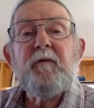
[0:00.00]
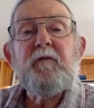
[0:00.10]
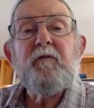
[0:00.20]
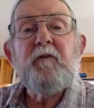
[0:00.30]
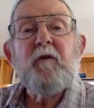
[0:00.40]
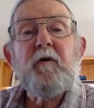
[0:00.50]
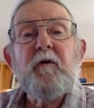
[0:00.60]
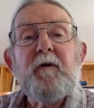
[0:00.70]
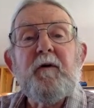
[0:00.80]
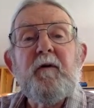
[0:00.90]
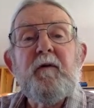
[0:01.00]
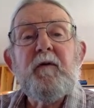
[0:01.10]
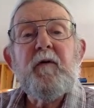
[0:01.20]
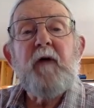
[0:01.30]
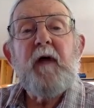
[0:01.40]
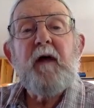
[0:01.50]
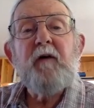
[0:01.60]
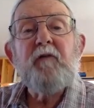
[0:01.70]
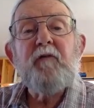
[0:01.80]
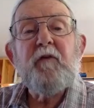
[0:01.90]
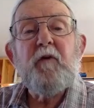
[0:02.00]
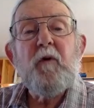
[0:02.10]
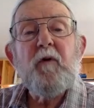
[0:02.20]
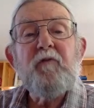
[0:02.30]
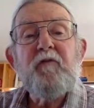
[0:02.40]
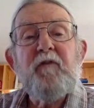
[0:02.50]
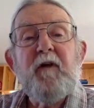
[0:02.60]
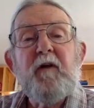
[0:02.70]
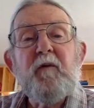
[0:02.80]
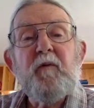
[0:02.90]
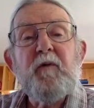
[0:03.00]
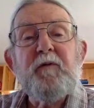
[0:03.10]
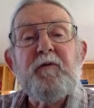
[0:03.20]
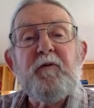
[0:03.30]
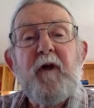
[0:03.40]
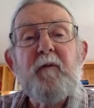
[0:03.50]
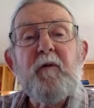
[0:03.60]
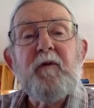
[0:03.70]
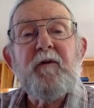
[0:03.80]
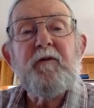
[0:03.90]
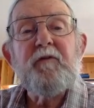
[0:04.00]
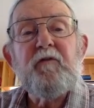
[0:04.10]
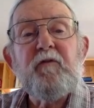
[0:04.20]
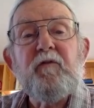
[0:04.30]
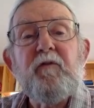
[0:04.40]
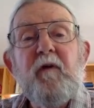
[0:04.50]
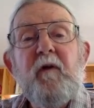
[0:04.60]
So as the courts dealt with tribal issues,